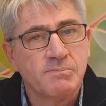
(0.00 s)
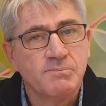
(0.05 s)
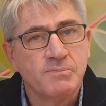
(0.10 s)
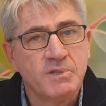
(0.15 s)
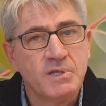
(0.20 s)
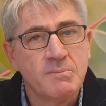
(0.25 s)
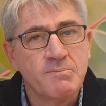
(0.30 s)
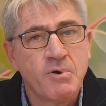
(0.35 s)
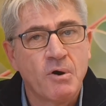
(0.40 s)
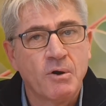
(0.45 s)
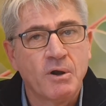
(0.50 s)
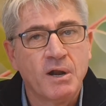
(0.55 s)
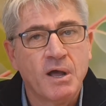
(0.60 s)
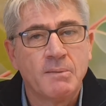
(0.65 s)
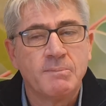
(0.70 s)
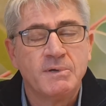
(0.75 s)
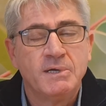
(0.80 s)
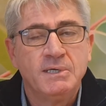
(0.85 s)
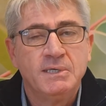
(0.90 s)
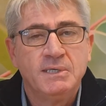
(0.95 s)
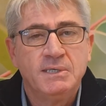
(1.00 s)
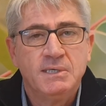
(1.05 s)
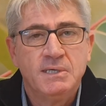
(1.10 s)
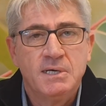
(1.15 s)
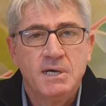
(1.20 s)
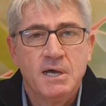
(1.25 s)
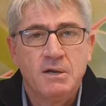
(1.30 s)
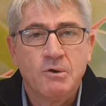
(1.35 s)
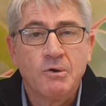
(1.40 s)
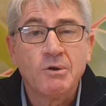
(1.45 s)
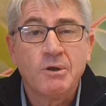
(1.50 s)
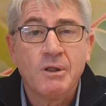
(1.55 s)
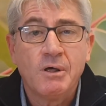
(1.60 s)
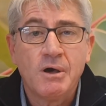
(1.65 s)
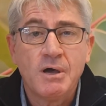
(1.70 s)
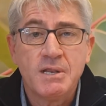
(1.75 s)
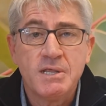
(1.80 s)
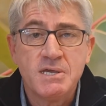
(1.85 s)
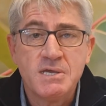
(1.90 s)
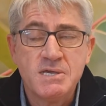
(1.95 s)
They're potted up and
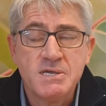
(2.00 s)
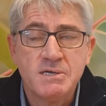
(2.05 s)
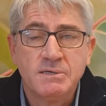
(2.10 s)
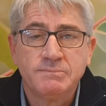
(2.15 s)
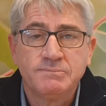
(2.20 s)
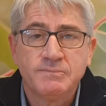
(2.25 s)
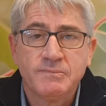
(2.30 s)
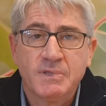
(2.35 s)
online here,